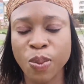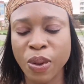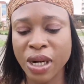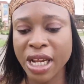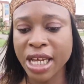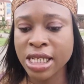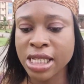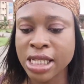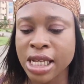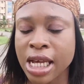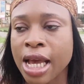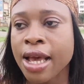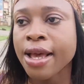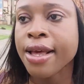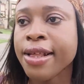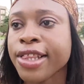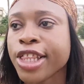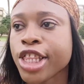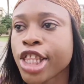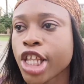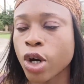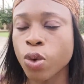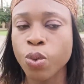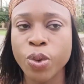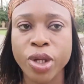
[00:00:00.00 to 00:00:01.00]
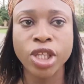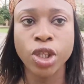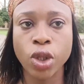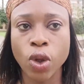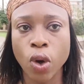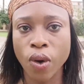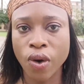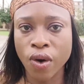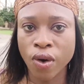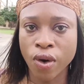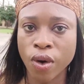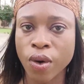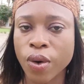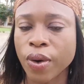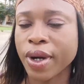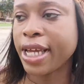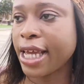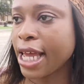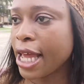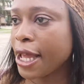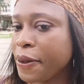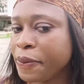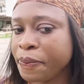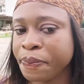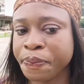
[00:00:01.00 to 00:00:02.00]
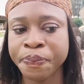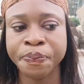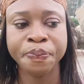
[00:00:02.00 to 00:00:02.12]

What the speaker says: place. Then we talk, okay?